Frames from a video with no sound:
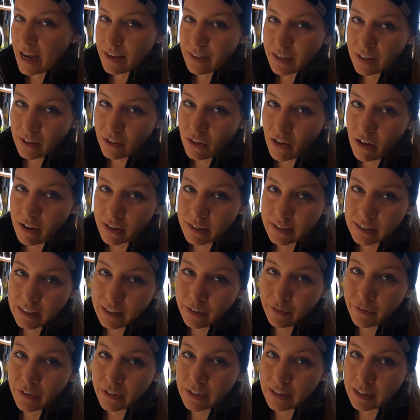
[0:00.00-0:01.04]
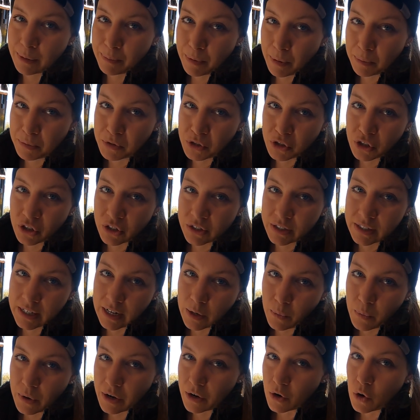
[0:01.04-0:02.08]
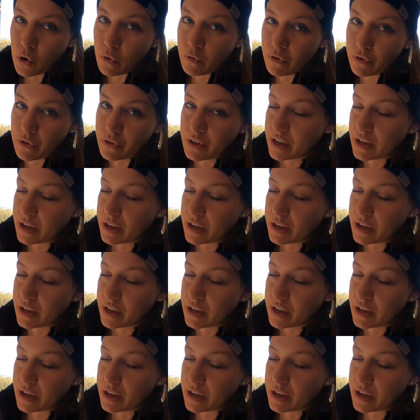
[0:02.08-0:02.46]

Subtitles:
and then long sleeve zip up shirts that I wear over